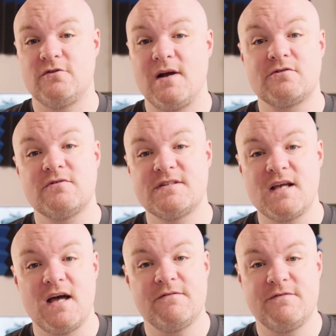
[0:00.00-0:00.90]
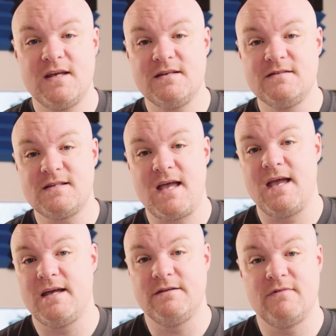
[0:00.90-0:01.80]
Directory side of things
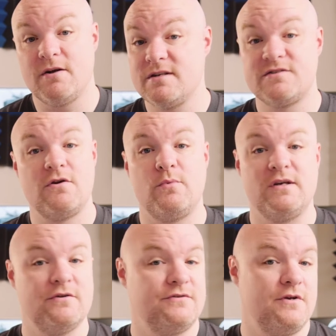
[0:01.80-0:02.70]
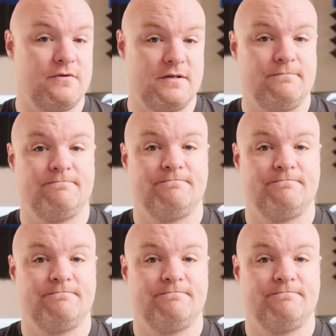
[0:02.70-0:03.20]
and there is no Windows token.